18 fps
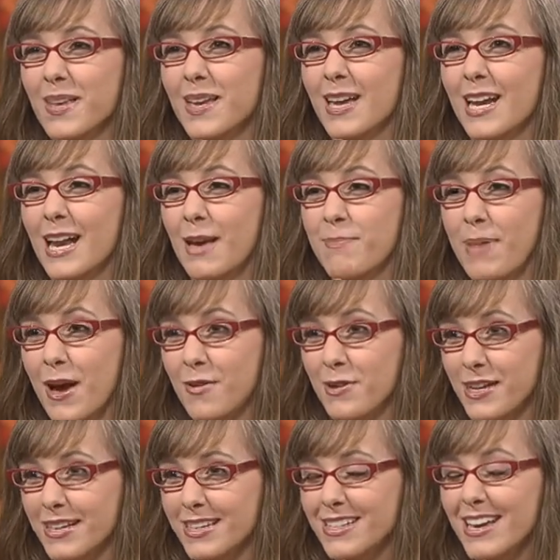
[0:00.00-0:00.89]
And I
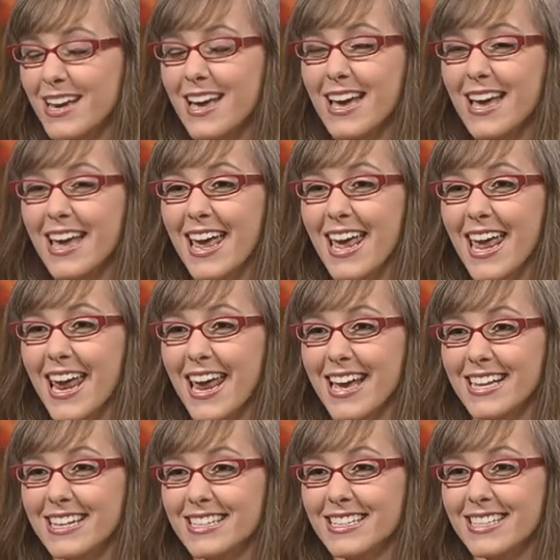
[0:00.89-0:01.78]
pouted,
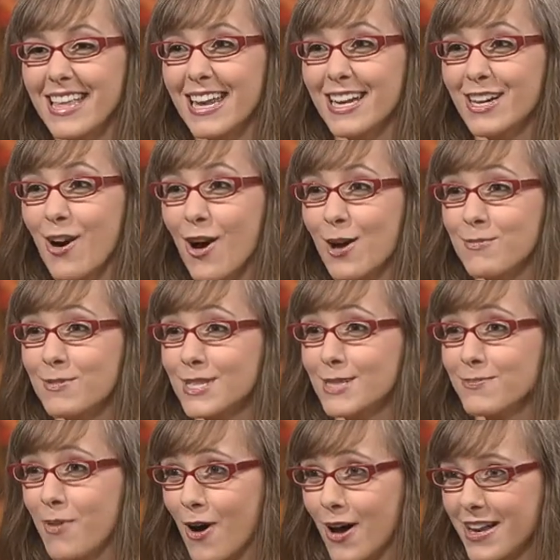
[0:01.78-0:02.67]
and then God
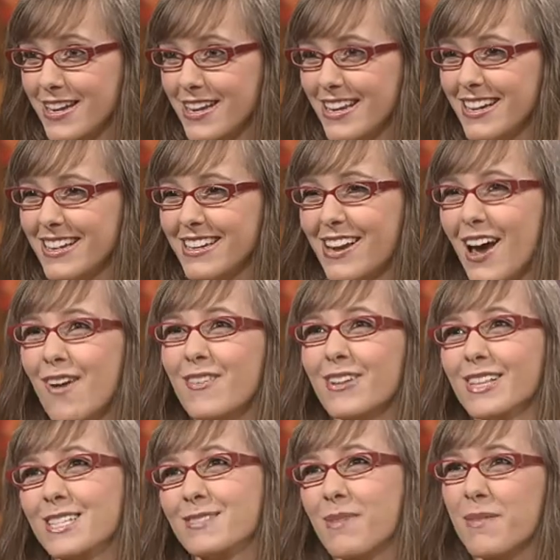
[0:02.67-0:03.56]
responded, not
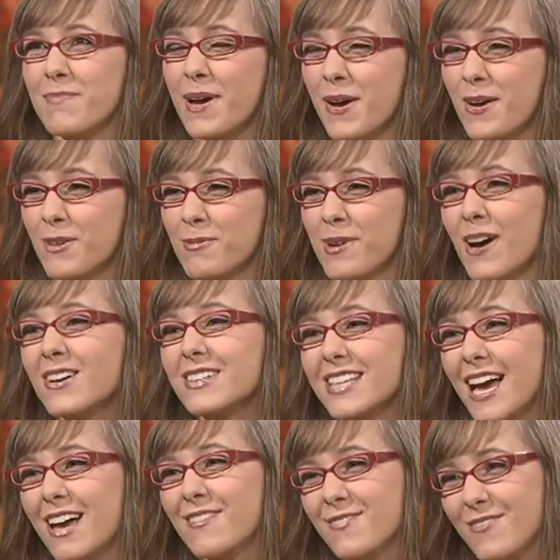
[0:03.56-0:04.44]
really to my pout. We
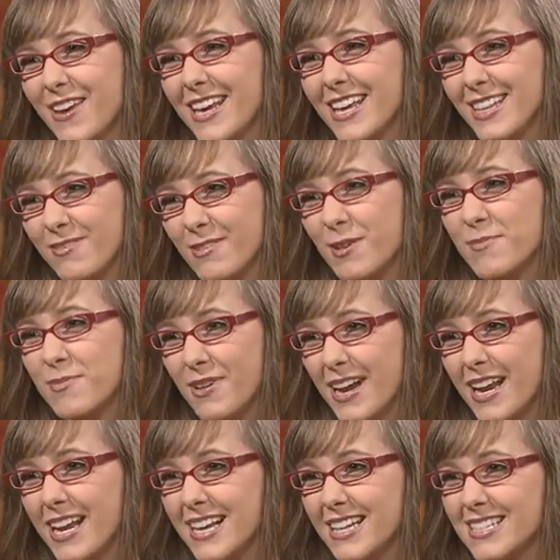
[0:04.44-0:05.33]
also had faith. We were
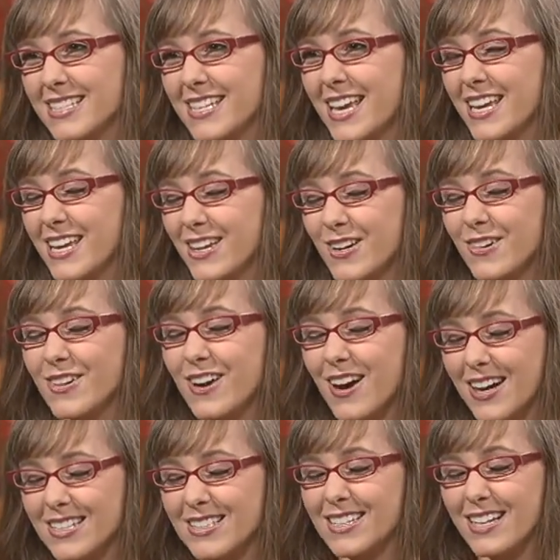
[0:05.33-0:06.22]
praying and saying, you know,
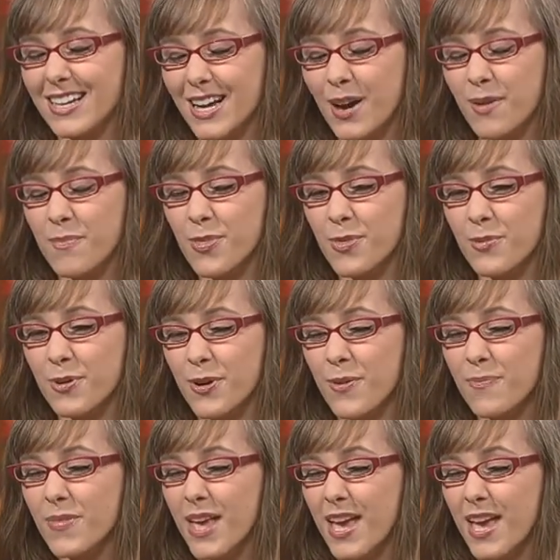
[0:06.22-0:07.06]
God's going to come through.